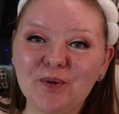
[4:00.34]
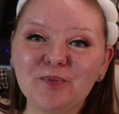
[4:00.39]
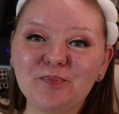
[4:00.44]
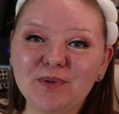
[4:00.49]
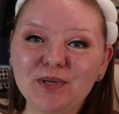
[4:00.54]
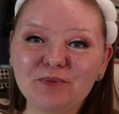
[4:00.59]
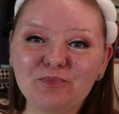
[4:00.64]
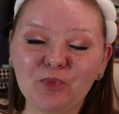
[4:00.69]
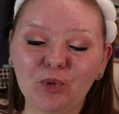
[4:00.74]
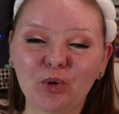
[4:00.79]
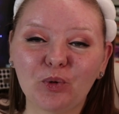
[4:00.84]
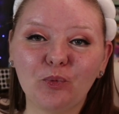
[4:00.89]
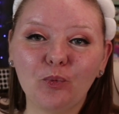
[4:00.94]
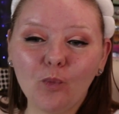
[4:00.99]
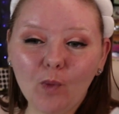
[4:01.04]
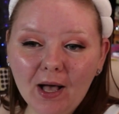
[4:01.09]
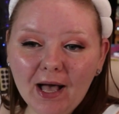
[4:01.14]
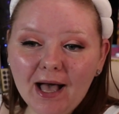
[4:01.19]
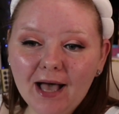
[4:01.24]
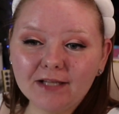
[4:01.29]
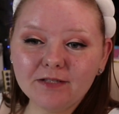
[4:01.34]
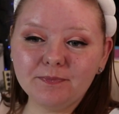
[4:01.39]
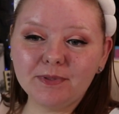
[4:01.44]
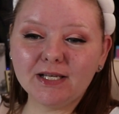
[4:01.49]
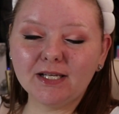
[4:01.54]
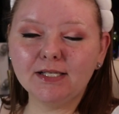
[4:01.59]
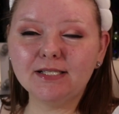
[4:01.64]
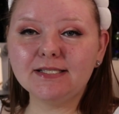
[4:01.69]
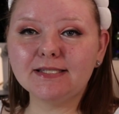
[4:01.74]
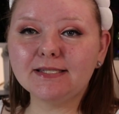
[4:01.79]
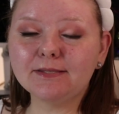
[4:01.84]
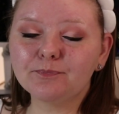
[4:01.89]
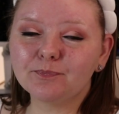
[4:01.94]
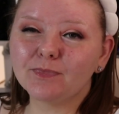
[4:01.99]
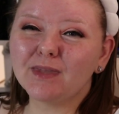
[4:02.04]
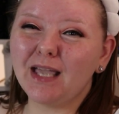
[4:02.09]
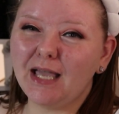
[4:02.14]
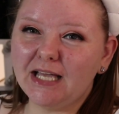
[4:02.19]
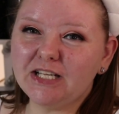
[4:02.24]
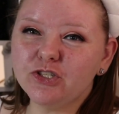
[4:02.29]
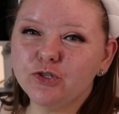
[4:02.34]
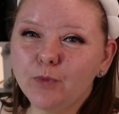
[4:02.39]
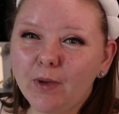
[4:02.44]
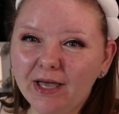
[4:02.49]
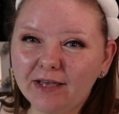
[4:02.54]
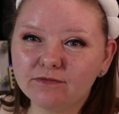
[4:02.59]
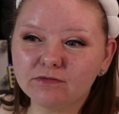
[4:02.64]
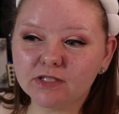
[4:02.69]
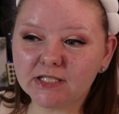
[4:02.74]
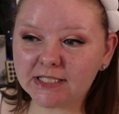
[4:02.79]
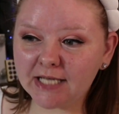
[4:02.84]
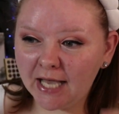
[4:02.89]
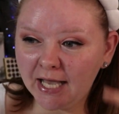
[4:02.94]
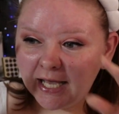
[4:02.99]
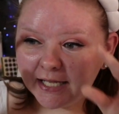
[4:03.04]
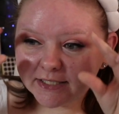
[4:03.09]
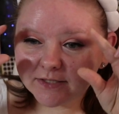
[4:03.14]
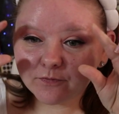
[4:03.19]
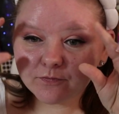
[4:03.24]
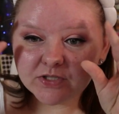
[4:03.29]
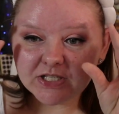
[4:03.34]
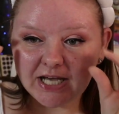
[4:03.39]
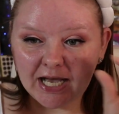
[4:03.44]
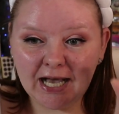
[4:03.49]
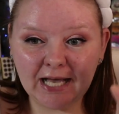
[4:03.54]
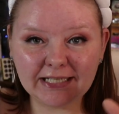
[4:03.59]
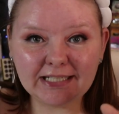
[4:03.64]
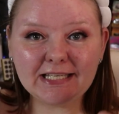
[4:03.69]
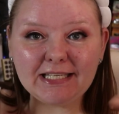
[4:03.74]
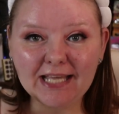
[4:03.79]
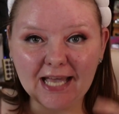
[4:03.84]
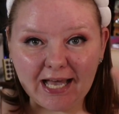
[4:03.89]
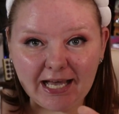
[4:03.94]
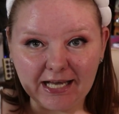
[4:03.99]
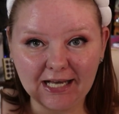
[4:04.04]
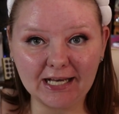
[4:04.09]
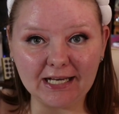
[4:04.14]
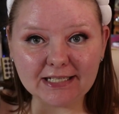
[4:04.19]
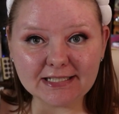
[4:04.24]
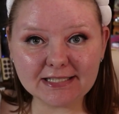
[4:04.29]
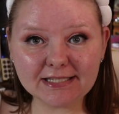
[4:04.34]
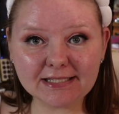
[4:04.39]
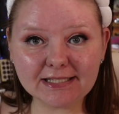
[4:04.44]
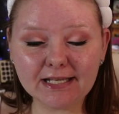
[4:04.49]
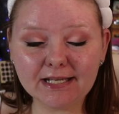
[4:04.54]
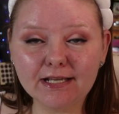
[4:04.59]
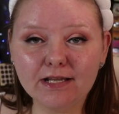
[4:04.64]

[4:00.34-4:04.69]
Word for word: open, more wide because I do have kind of tiny eyes.